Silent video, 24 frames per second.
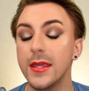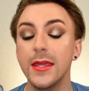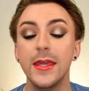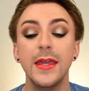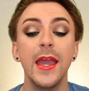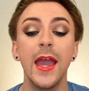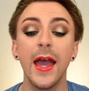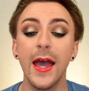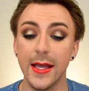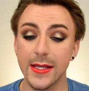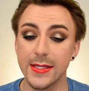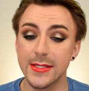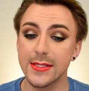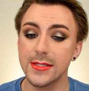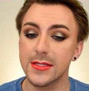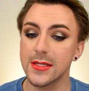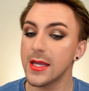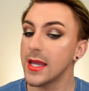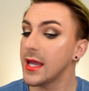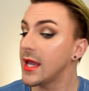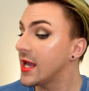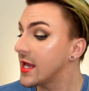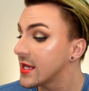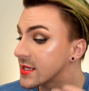Yes,
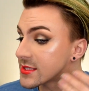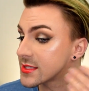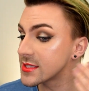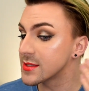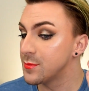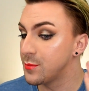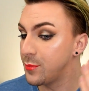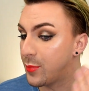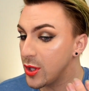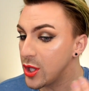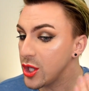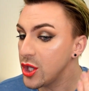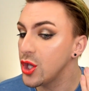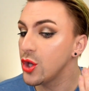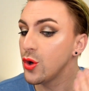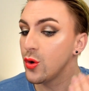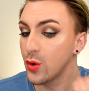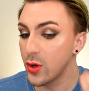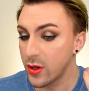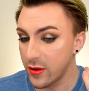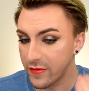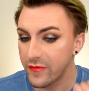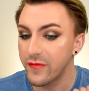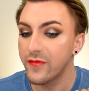it's
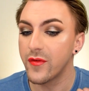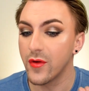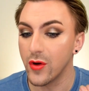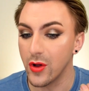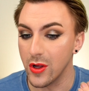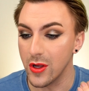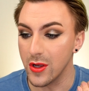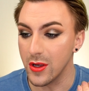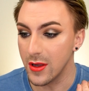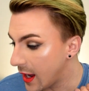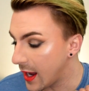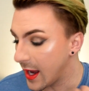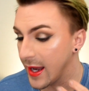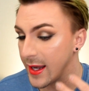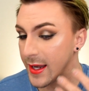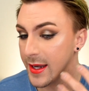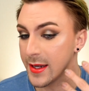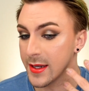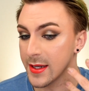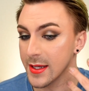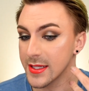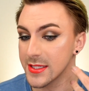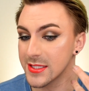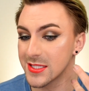beautiful
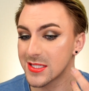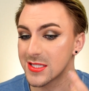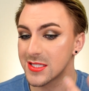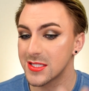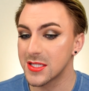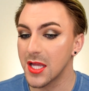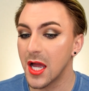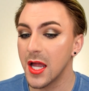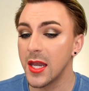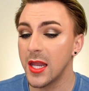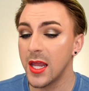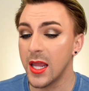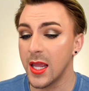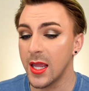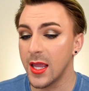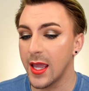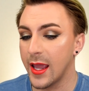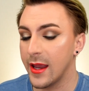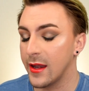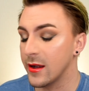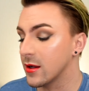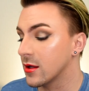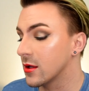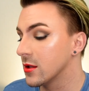and stunning
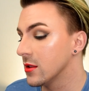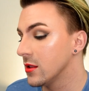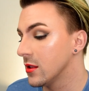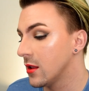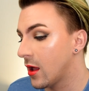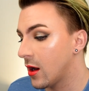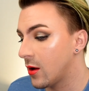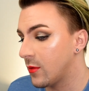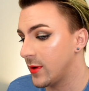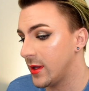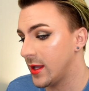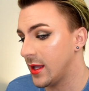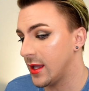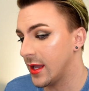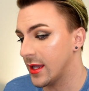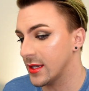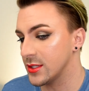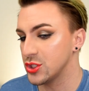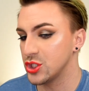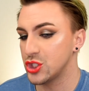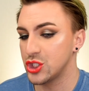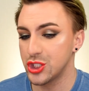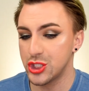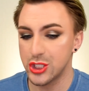and glowy
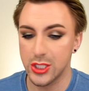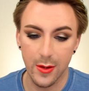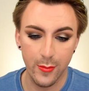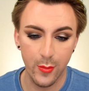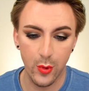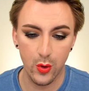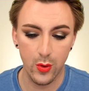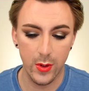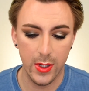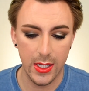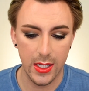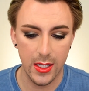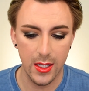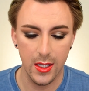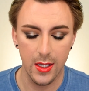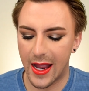and shimmery.